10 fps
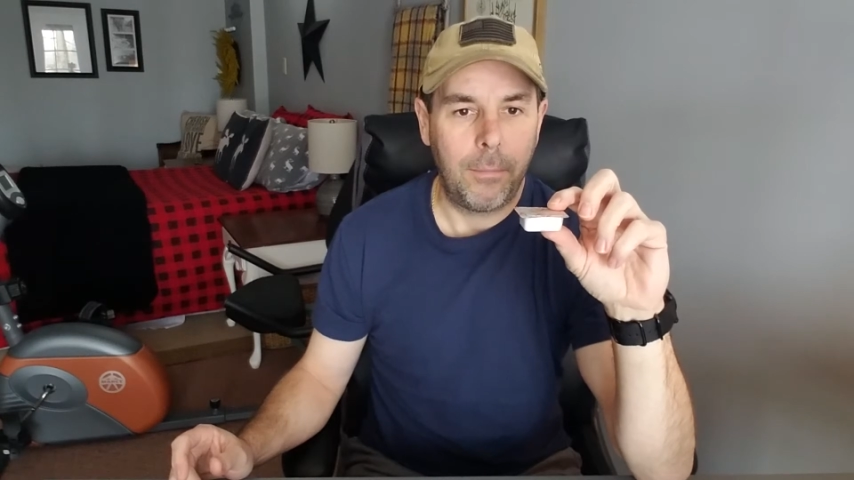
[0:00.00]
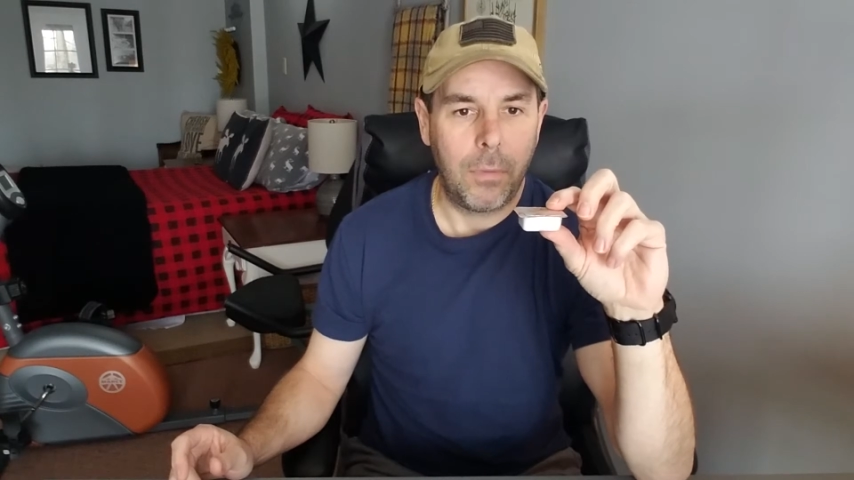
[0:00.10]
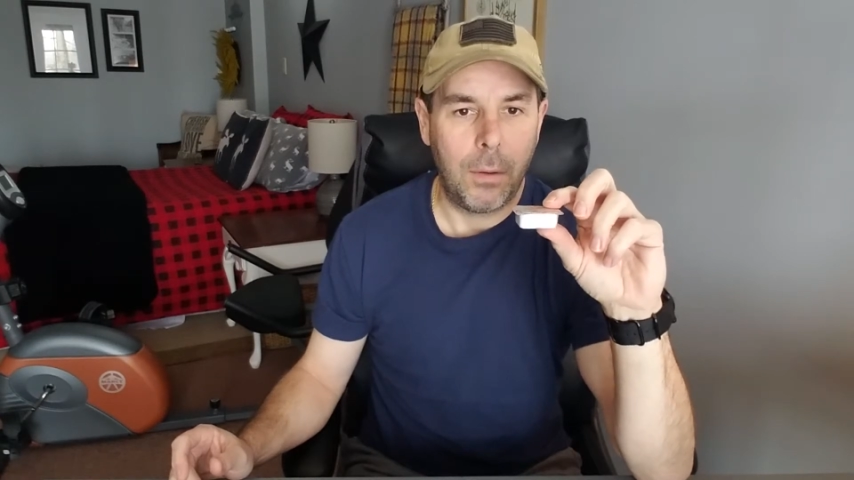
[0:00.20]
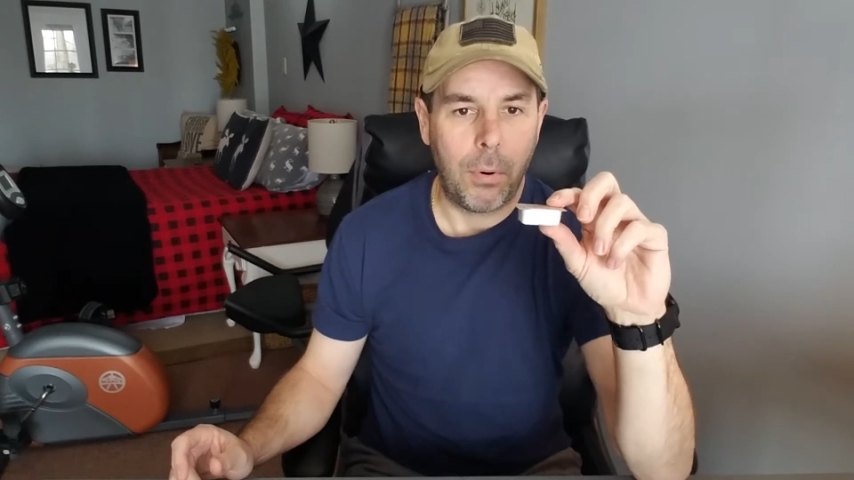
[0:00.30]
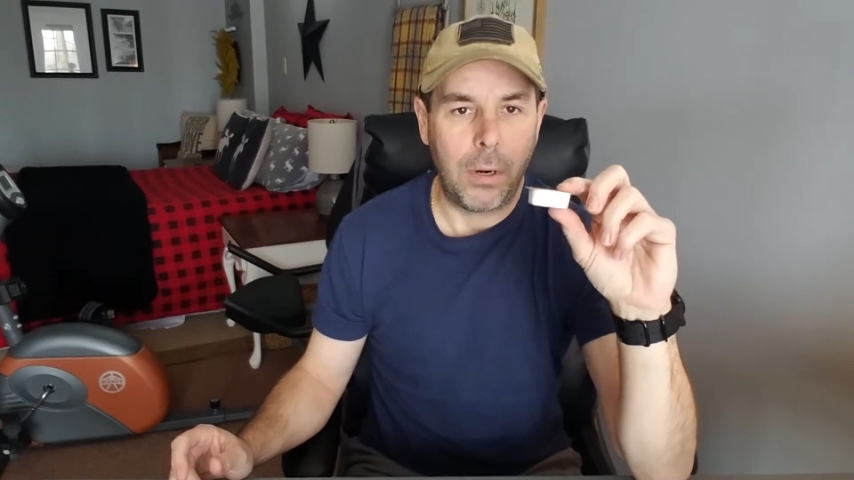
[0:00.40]

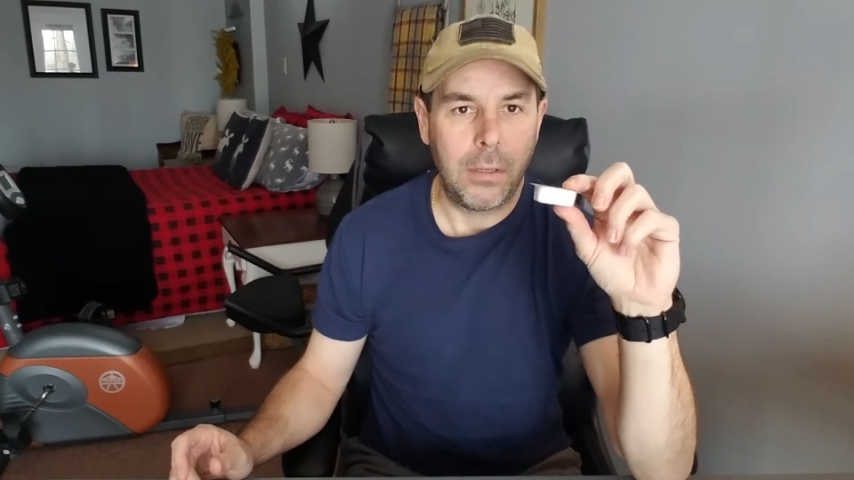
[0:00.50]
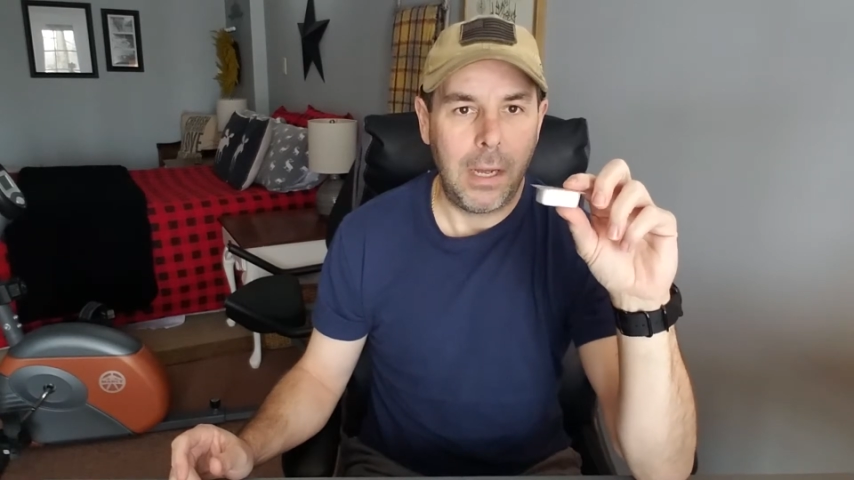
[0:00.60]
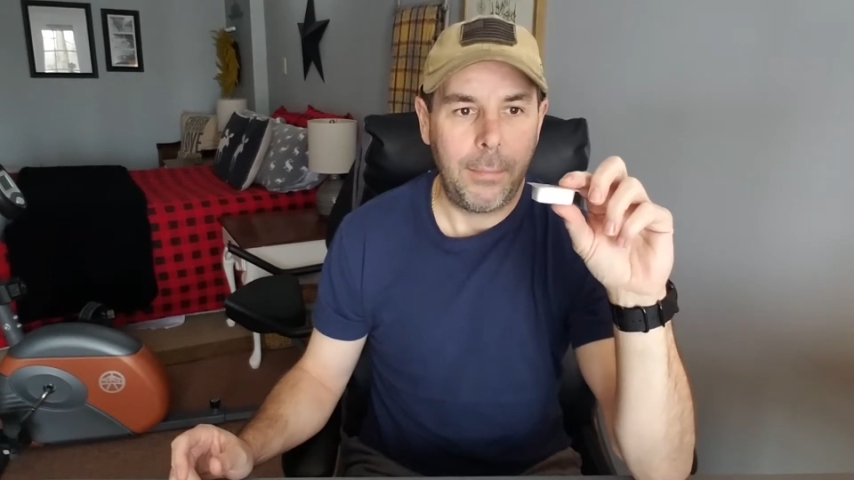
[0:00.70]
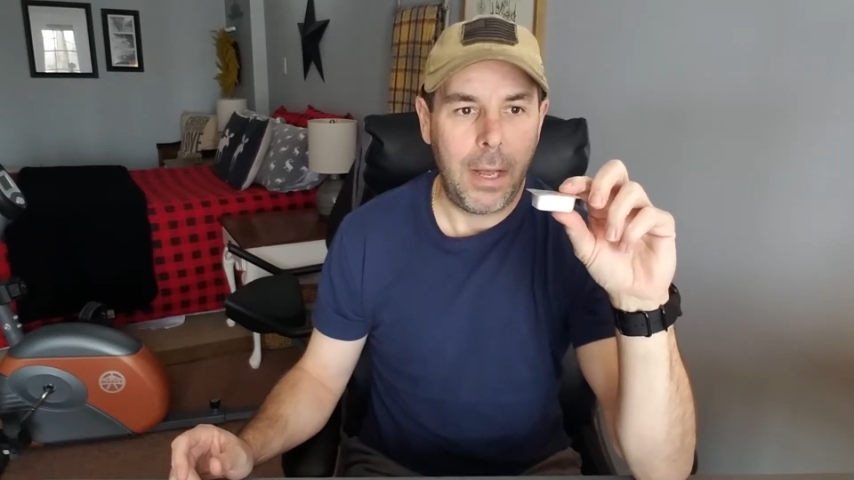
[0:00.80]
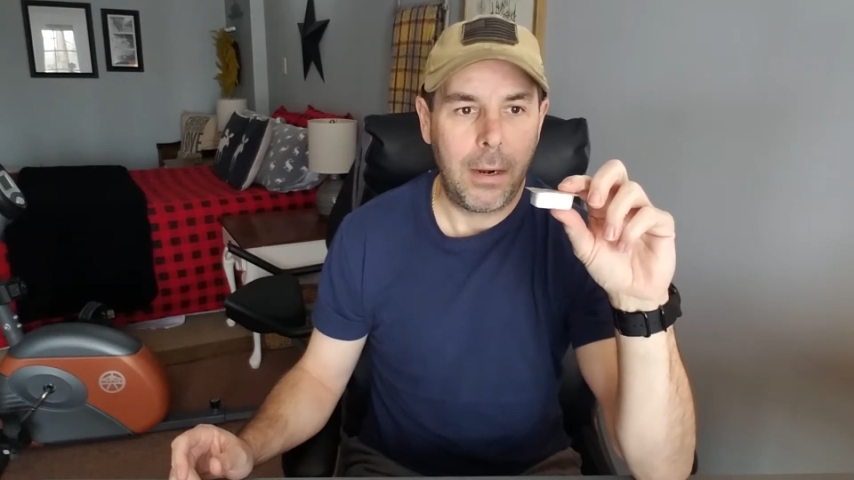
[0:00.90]
the burn
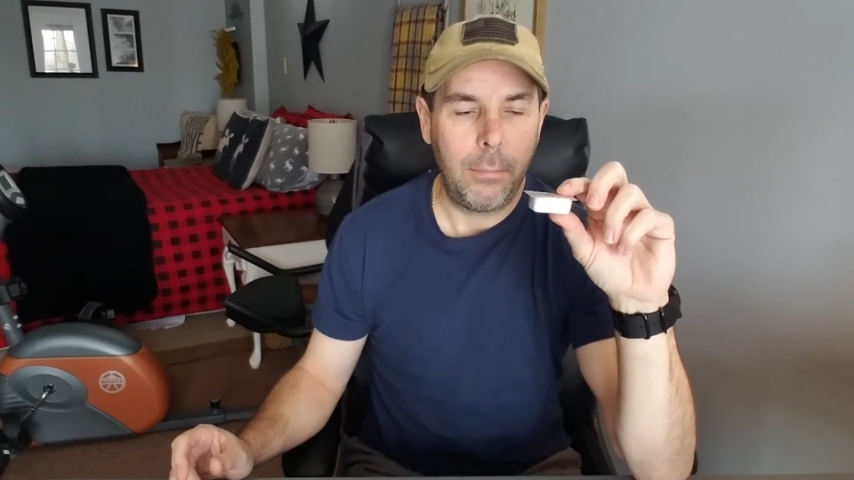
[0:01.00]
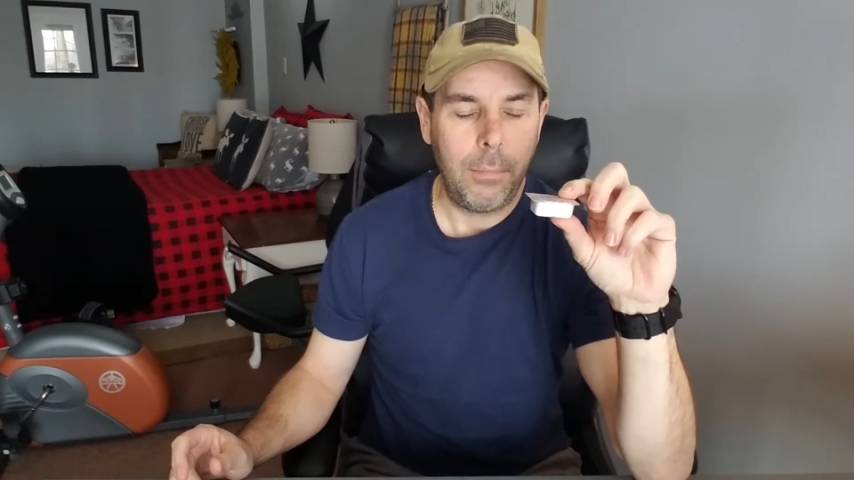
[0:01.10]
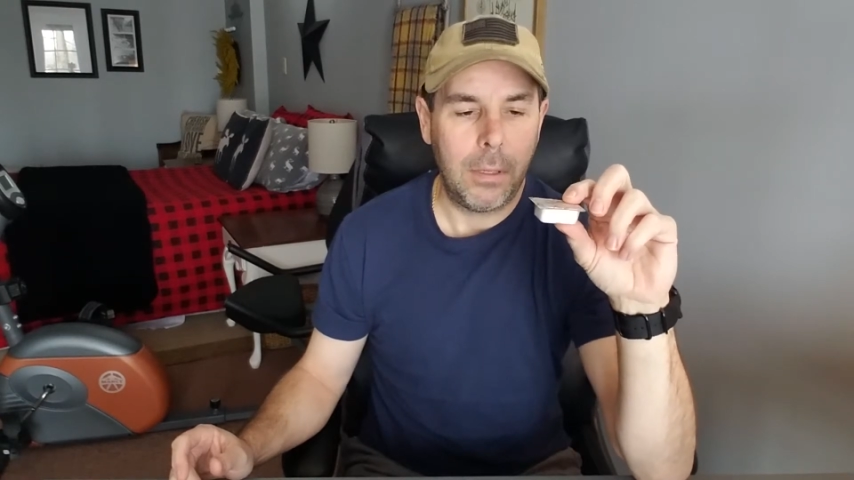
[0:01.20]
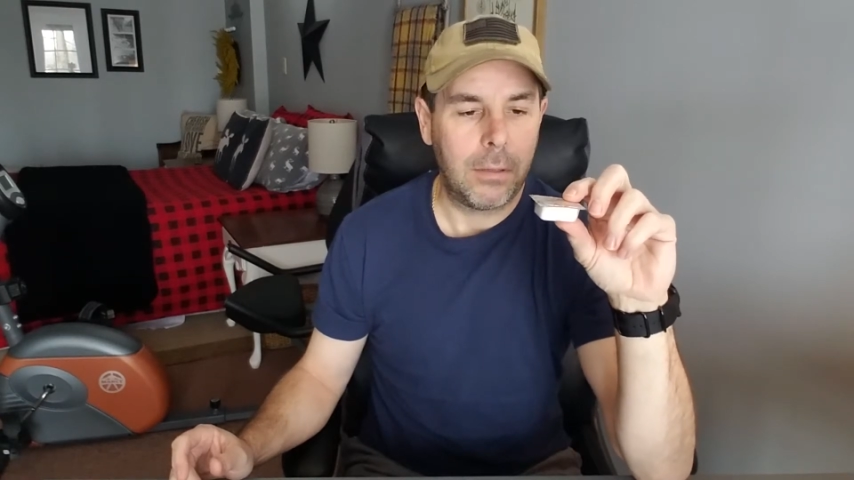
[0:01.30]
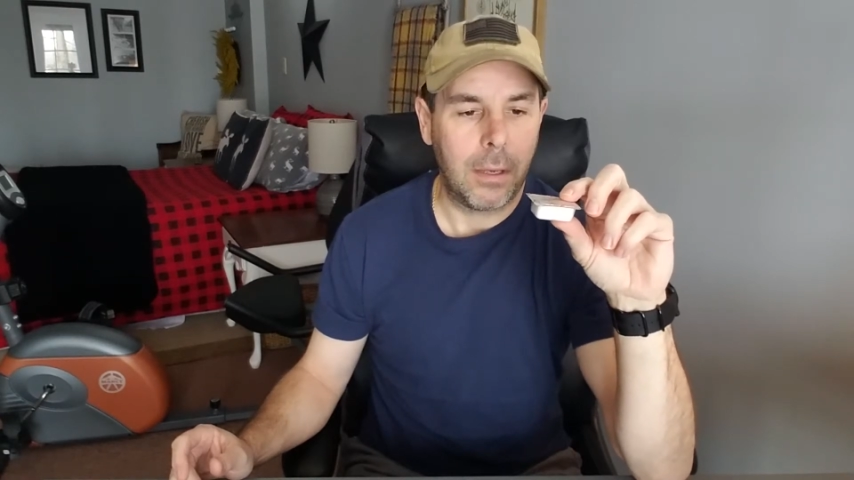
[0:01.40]
time on them.
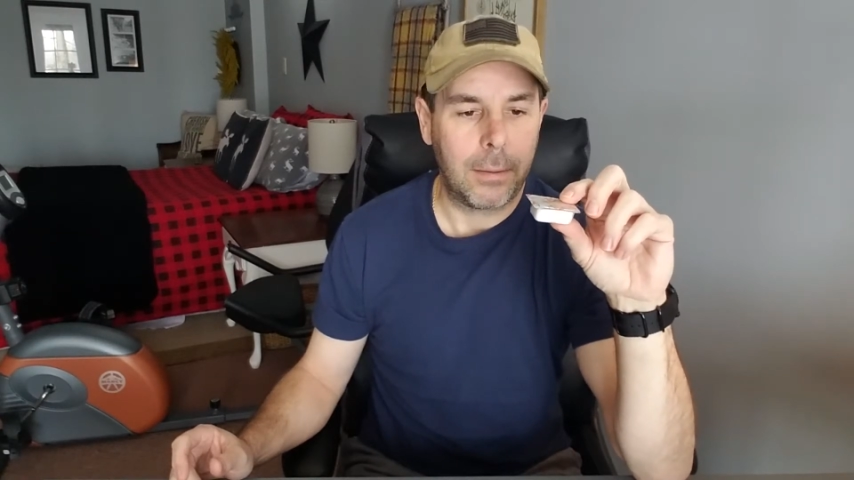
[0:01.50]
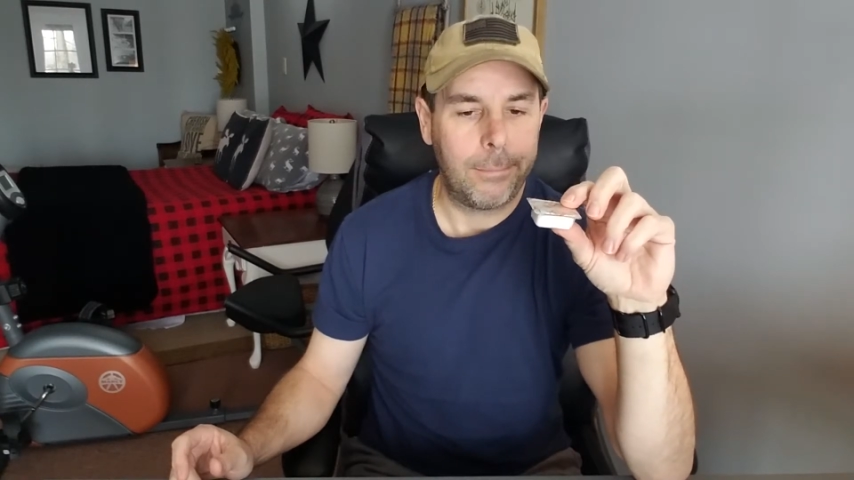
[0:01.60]
It's like